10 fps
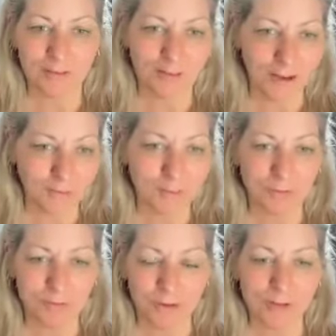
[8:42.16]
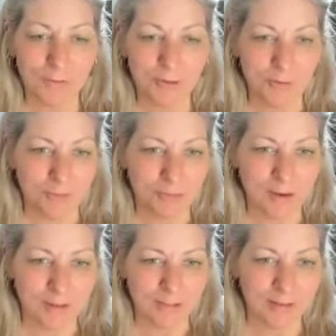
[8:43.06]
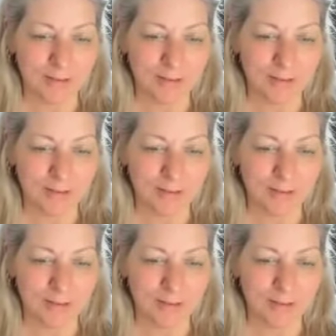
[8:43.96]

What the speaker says: Guide me from faith.